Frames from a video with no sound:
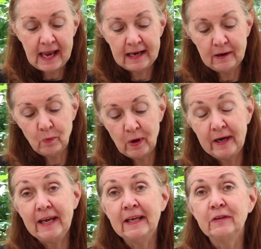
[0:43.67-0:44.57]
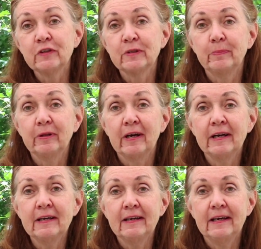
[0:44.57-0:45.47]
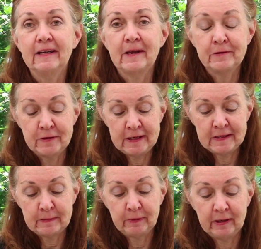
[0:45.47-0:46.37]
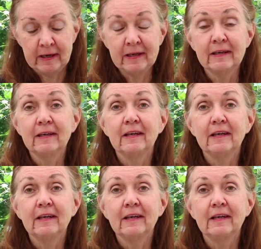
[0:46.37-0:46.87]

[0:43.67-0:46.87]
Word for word: and at one end there's a plug, and underneath the plug